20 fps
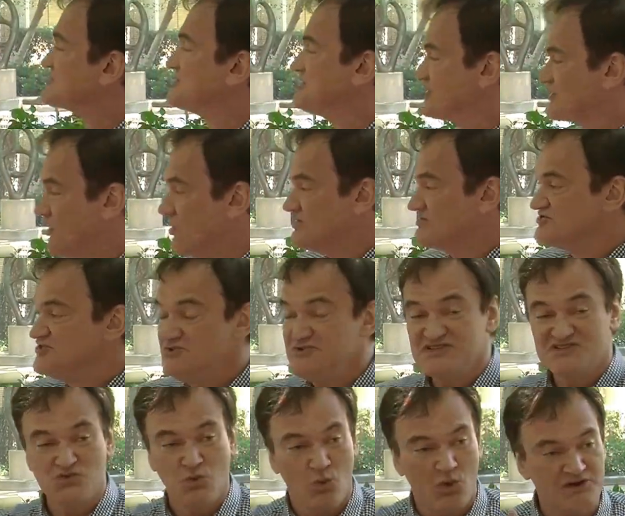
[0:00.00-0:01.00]
going to go and do
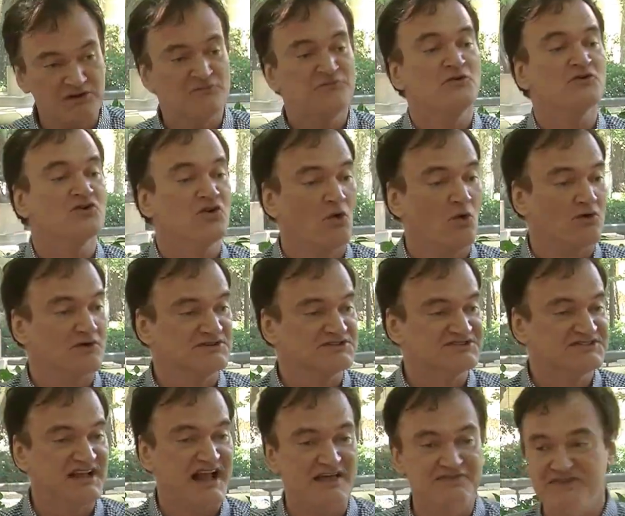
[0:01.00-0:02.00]
this wonderful
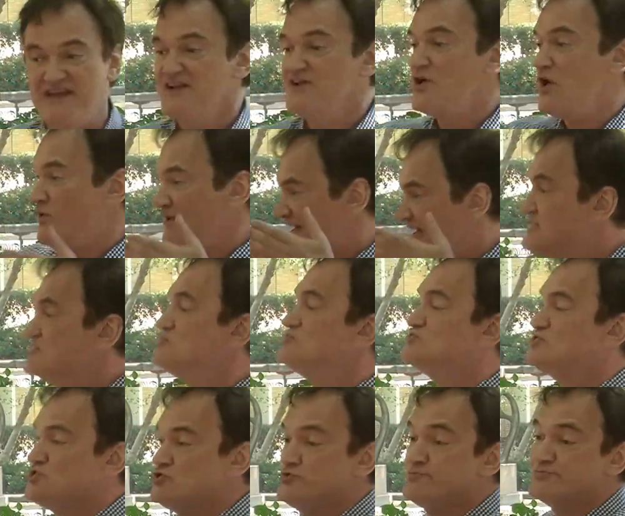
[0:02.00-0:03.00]
course and then go
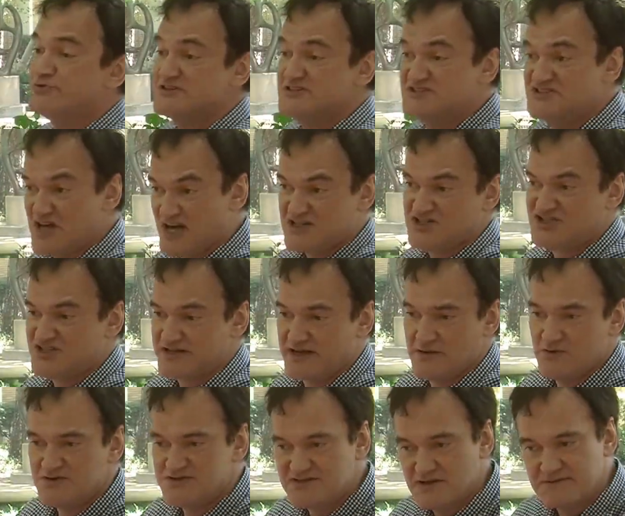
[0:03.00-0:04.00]
into production.
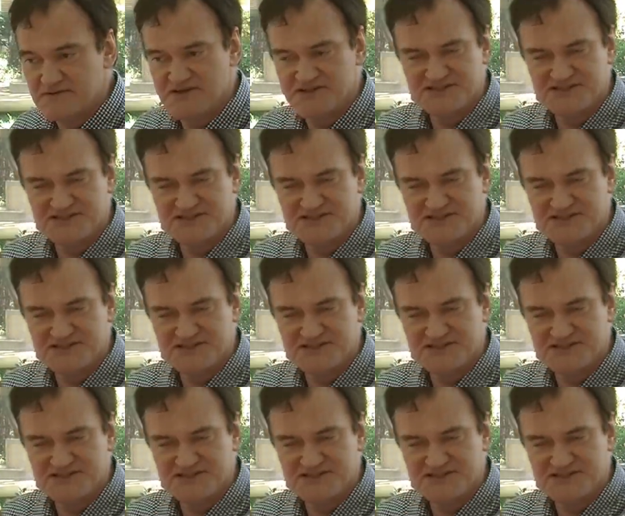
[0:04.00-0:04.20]
It was a